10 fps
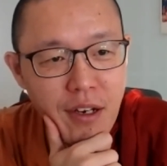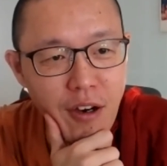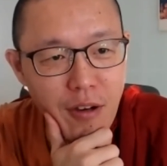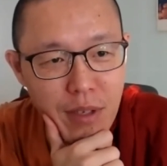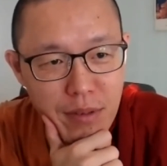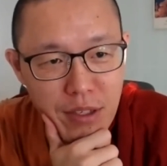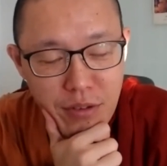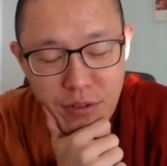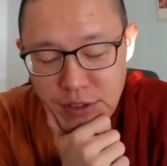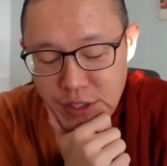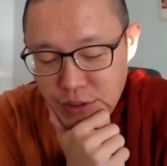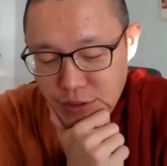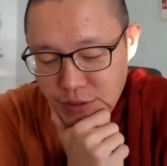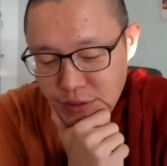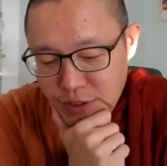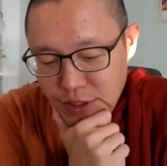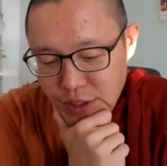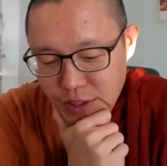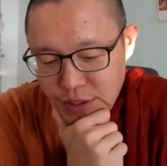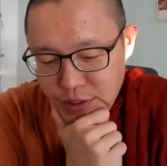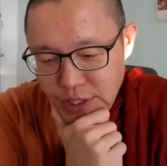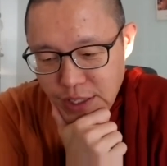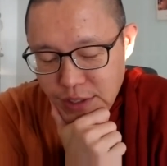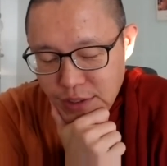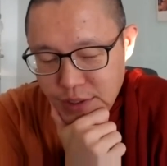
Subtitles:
Or maybe you think,